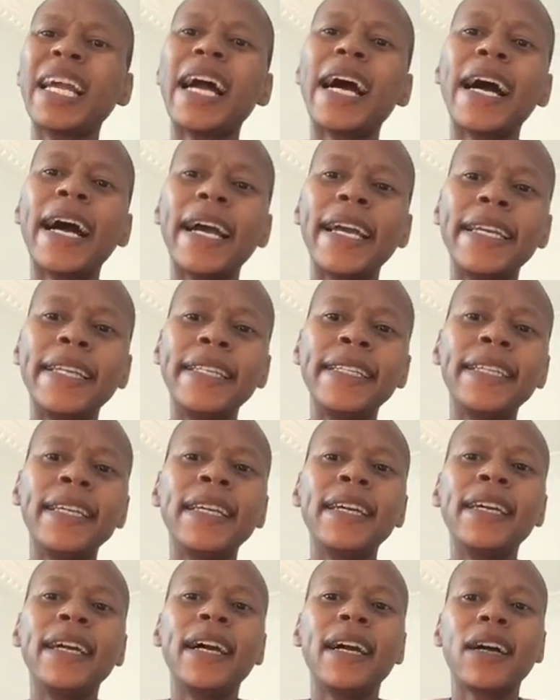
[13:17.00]
I
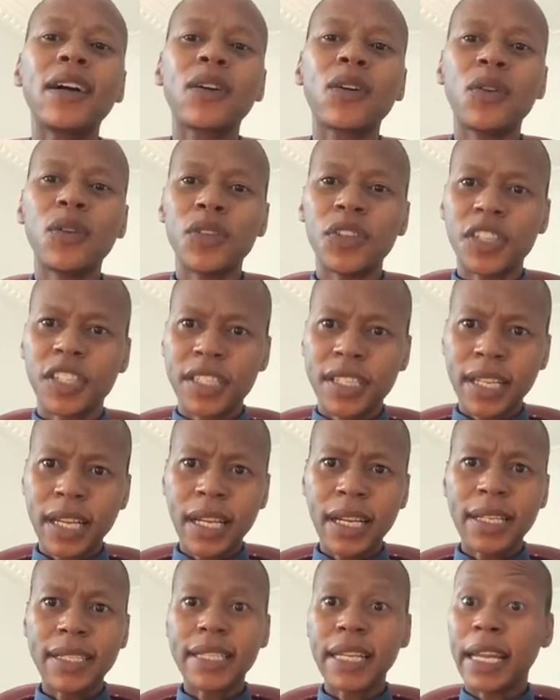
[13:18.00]

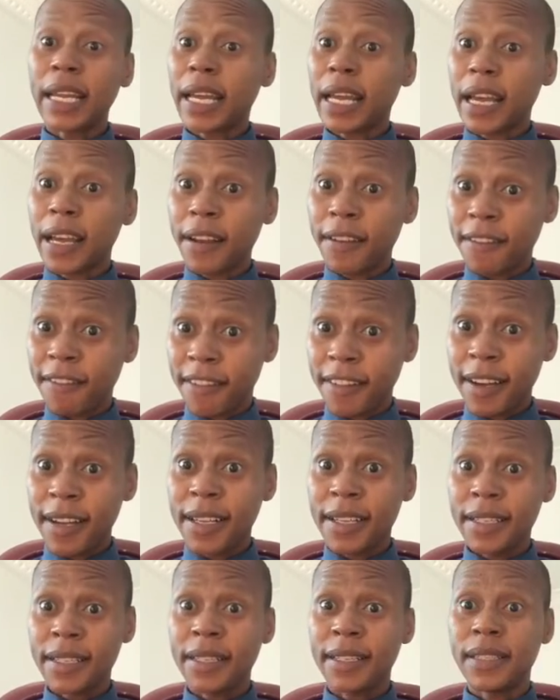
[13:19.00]
consult and
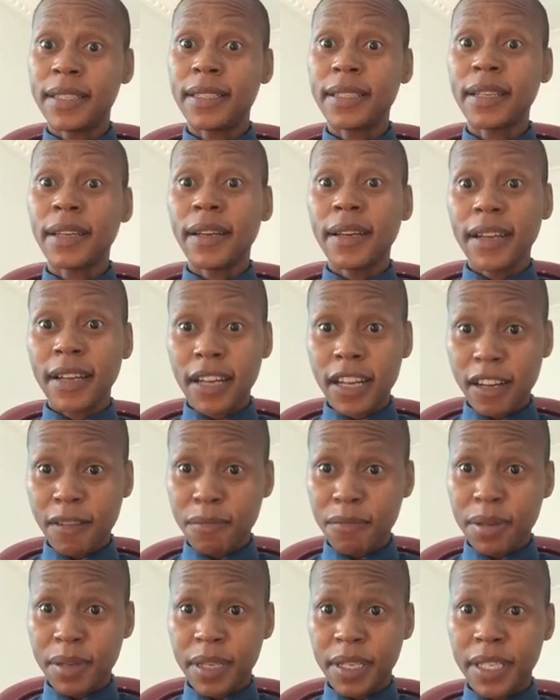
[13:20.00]
advise
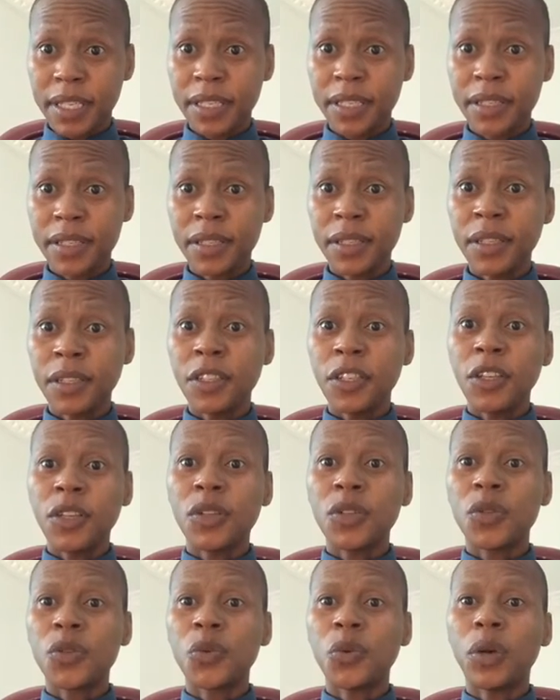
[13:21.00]
companies
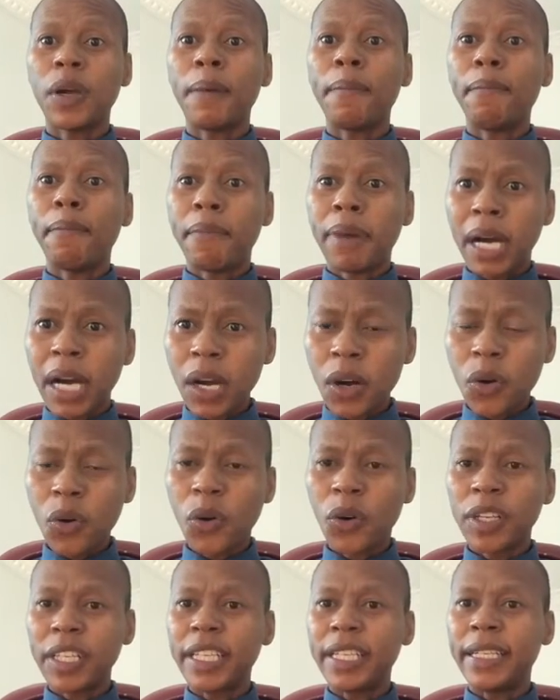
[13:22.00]
to embark
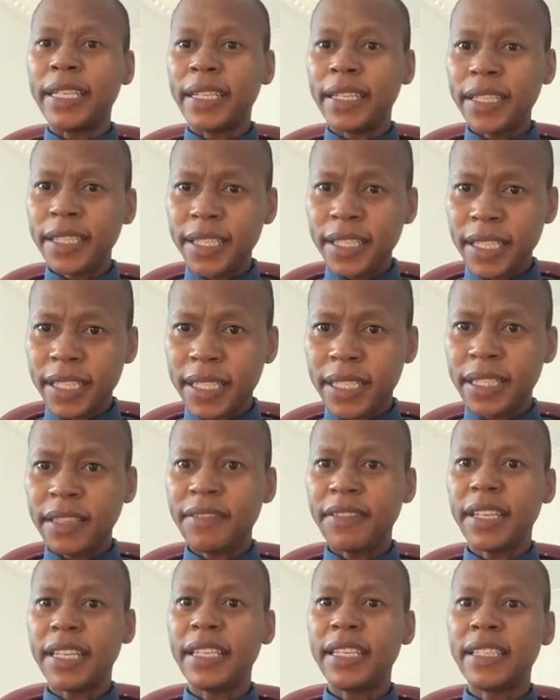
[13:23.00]
on initiative
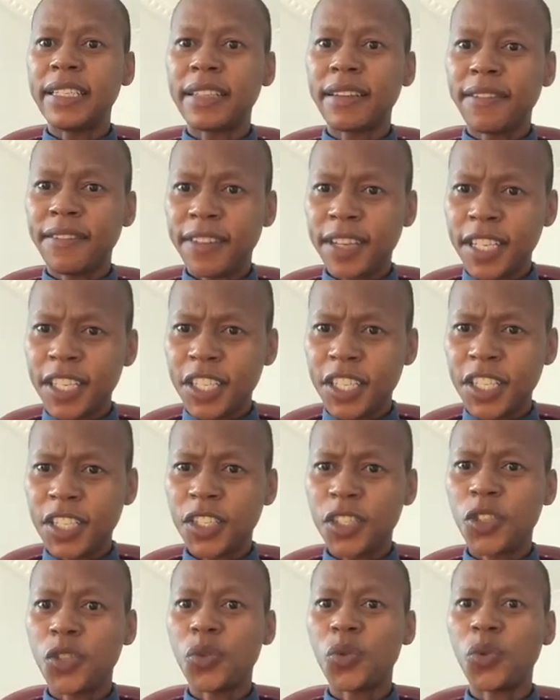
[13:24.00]
and
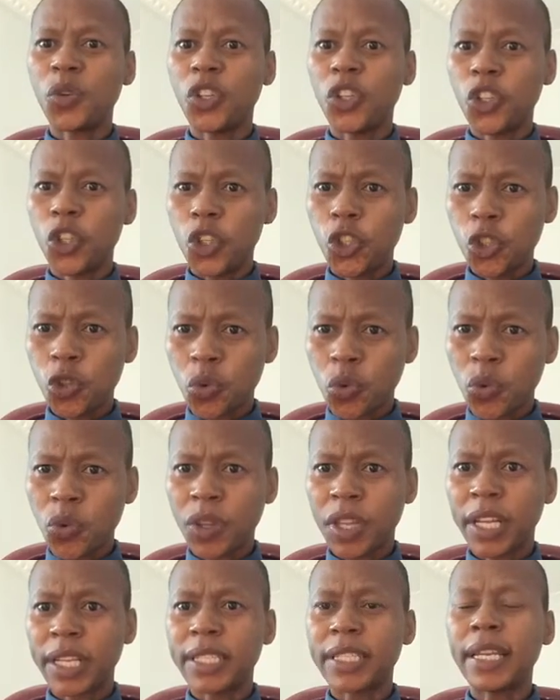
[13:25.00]
interventions to ensure
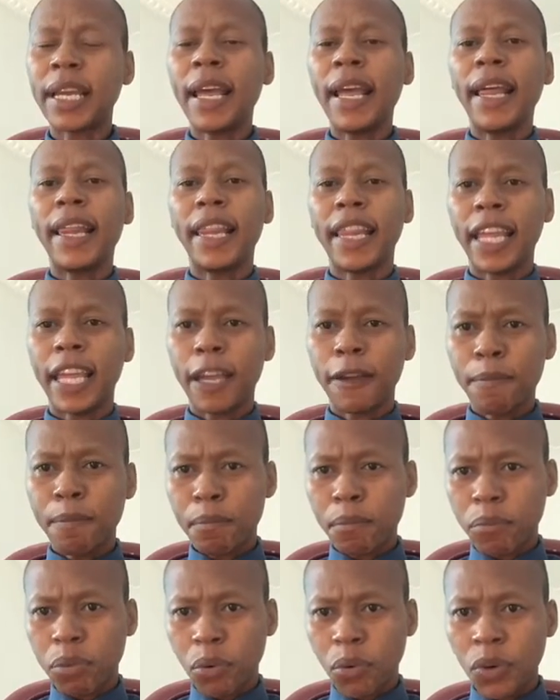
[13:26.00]
that they
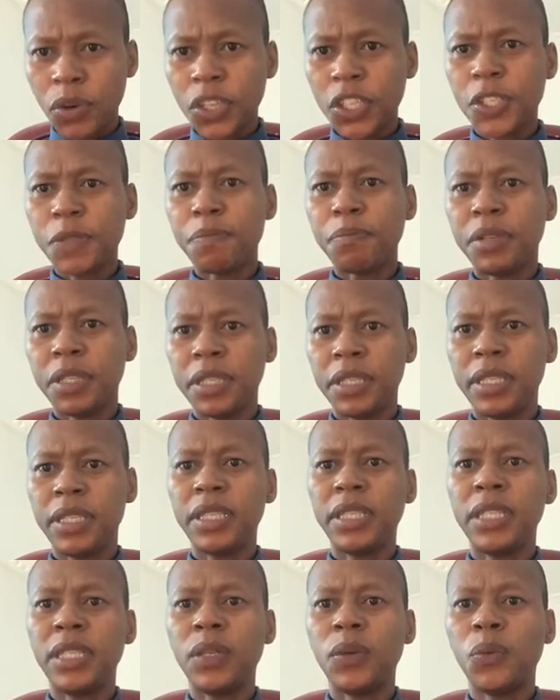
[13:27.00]
embrace
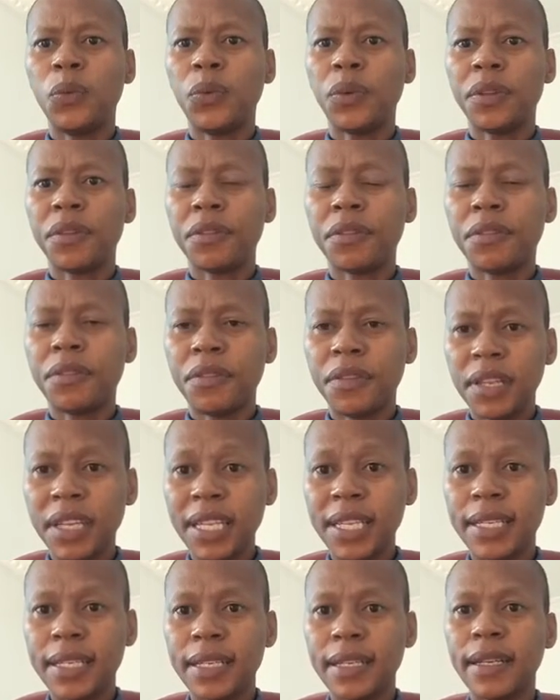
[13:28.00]
BEE
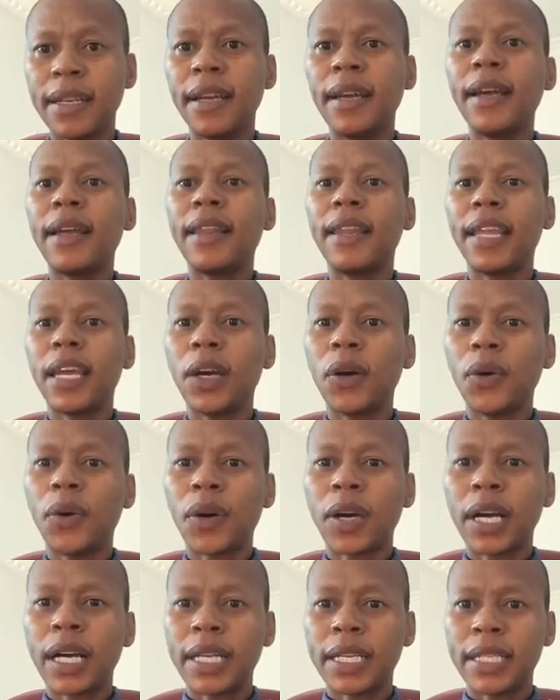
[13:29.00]
within their
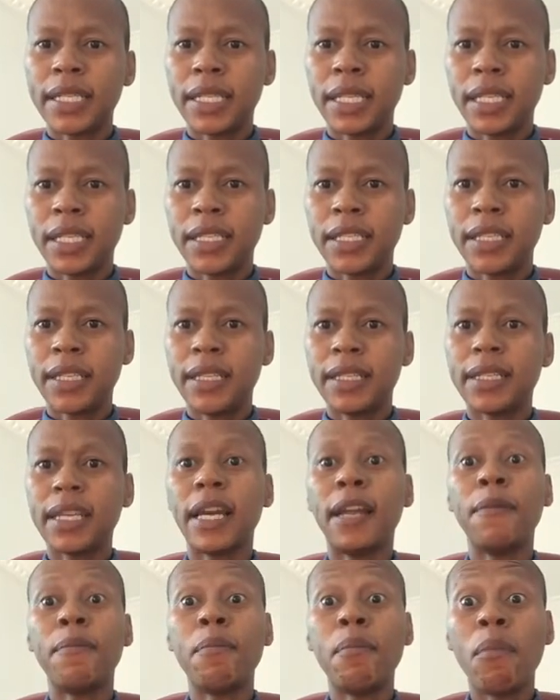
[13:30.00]
organizations.
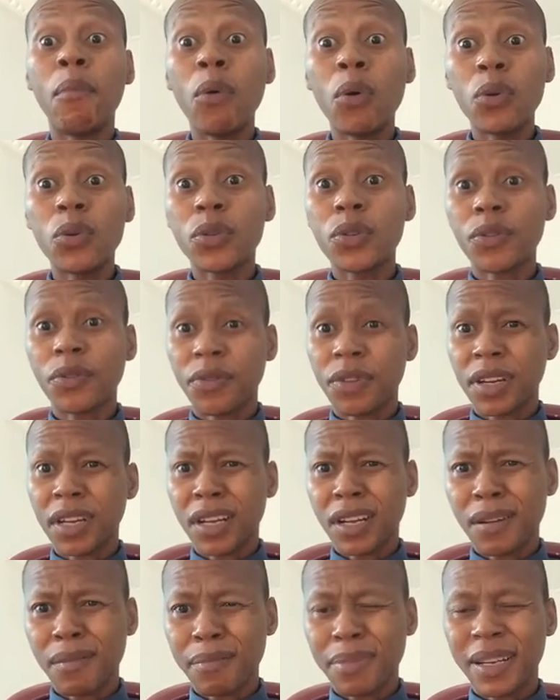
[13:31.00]
And most of the
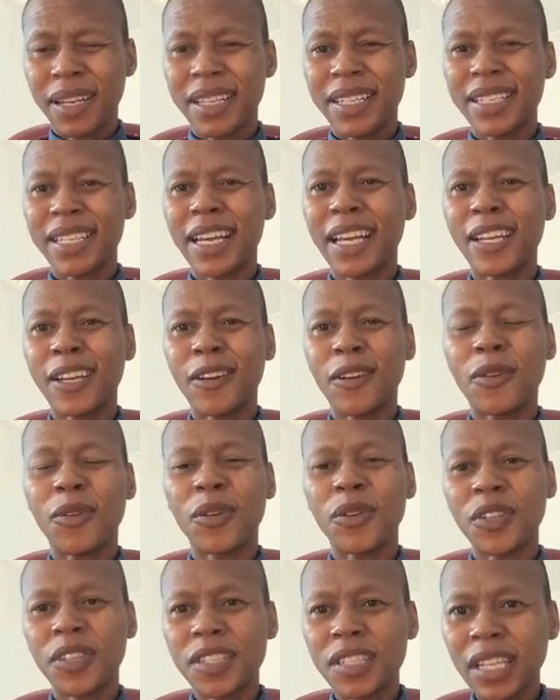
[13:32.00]
companies I
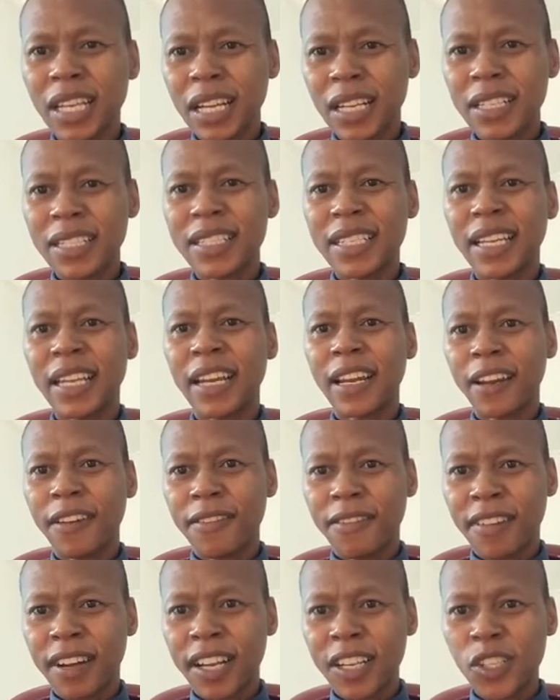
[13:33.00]
consult and
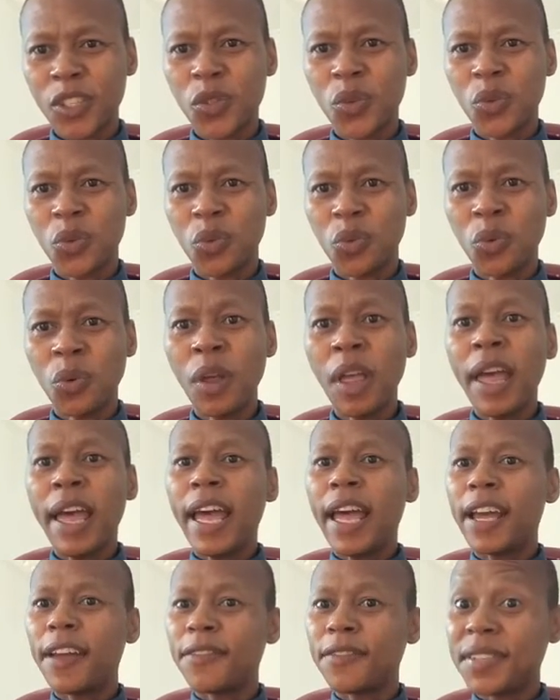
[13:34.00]
advise to
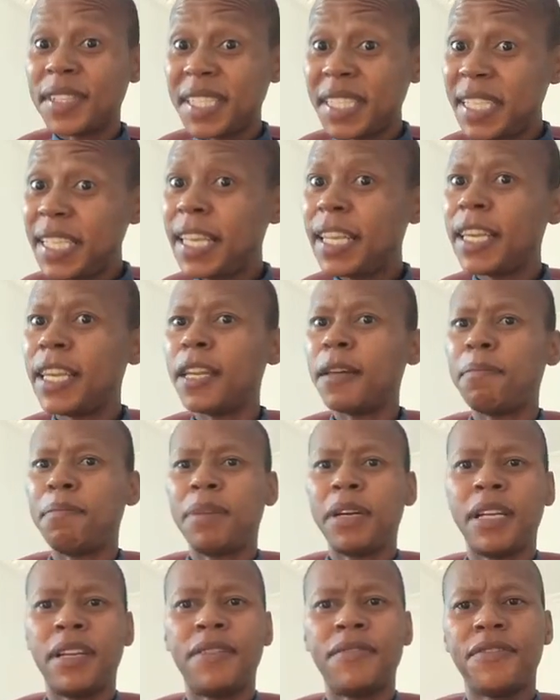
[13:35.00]
have seen the
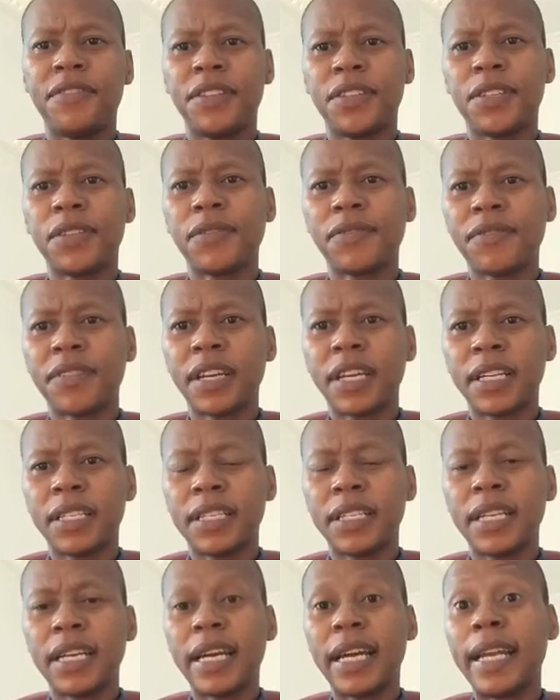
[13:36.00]
benefits of
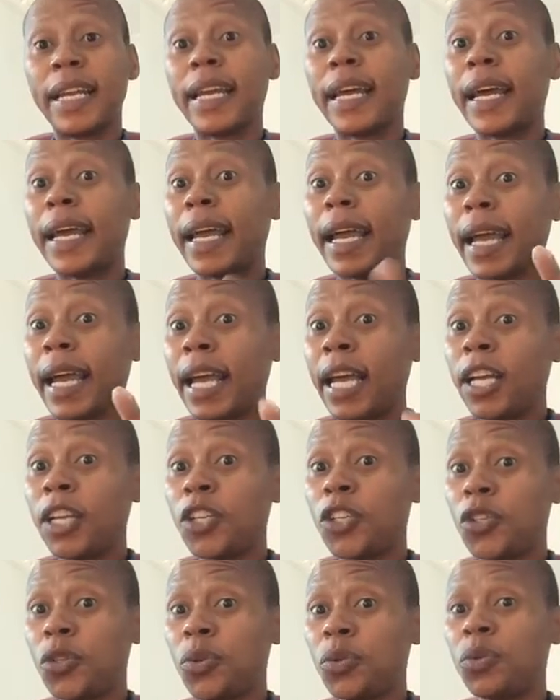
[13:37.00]
that. And I
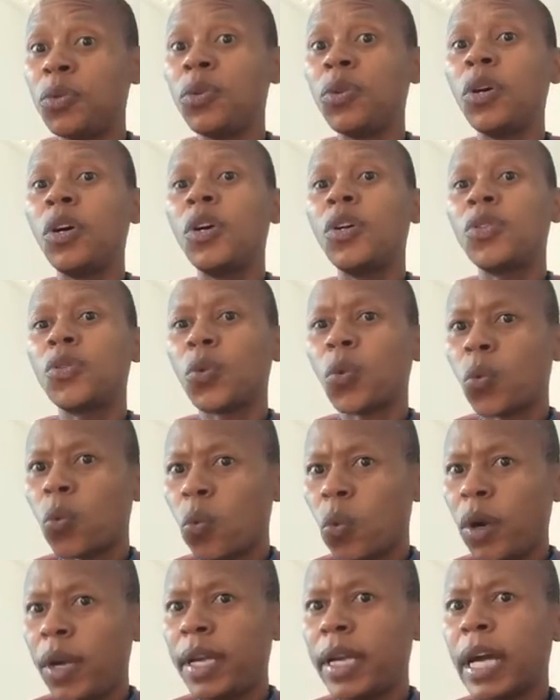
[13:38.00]
urge you to
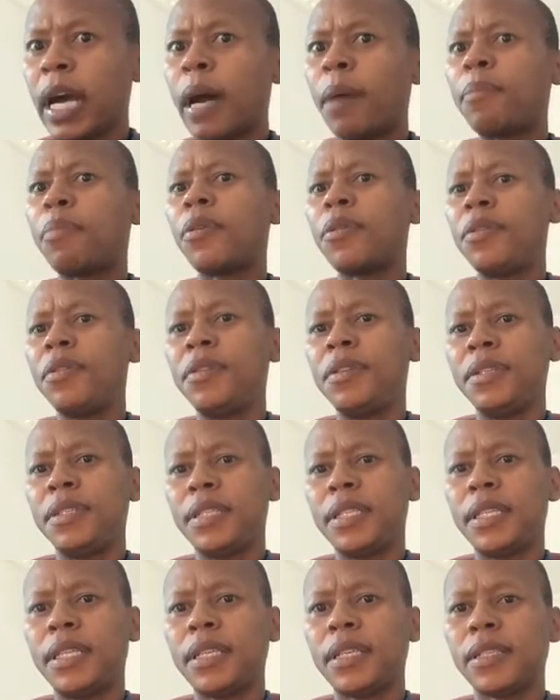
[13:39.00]
read up on
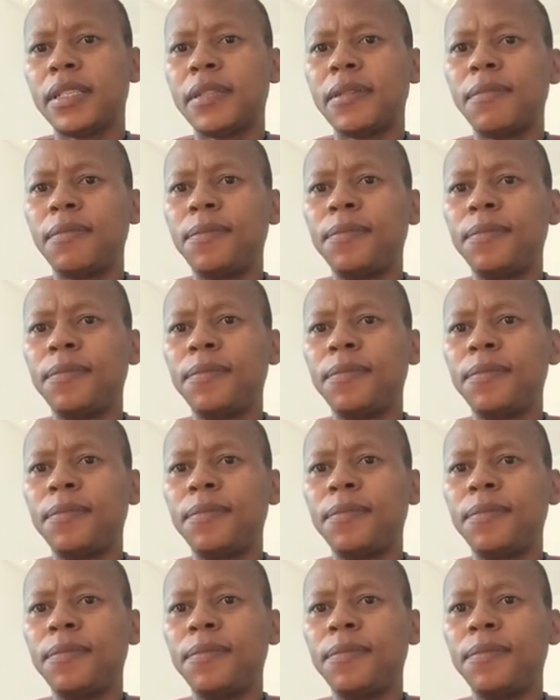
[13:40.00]
these things.